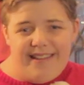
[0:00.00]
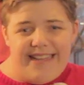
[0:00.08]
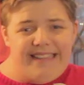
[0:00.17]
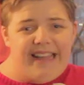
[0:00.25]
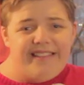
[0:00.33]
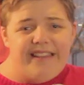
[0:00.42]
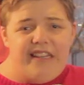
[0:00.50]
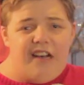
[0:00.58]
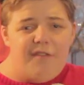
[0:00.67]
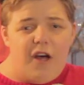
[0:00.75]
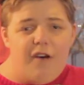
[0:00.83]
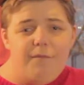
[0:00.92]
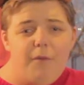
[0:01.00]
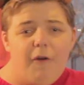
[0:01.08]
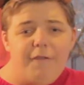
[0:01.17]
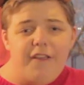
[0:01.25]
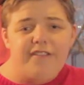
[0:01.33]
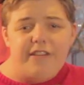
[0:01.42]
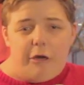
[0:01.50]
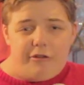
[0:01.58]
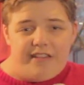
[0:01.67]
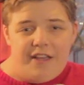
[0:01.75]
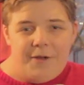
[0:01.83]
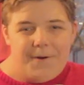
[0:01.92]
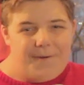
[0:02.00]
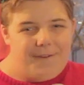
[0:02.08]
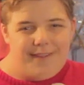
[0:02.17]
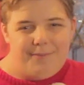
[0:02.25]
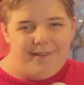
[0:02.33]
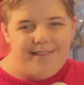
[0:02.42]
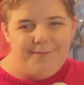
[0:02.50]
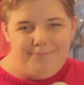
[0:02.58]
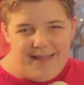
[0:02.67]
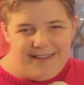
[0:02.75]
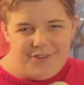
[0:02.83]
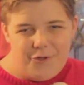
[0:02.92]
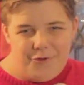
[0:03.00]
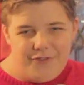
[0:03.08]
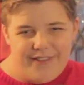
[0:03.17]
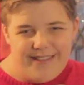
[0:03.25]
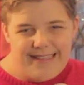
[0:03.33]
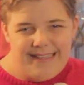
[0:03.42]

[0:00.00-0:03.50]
see yet another of Moffat's Doctor Who Christmas specials.